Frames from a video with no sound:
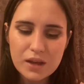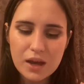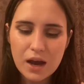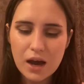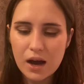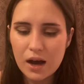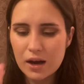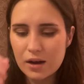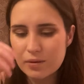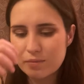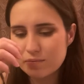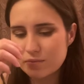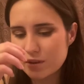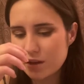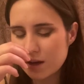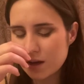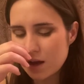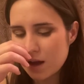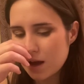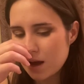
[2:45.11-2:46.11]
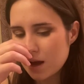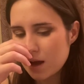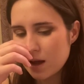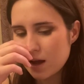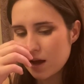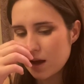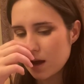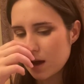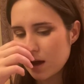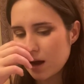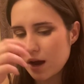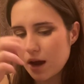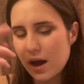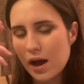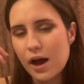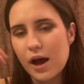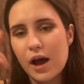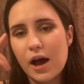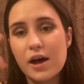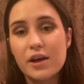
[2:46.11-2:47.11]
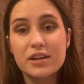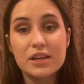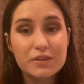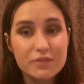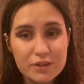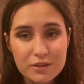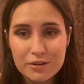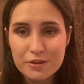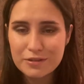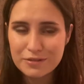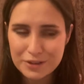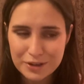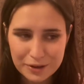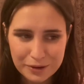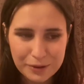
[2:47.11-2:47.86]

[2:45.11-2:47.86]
Um, a different review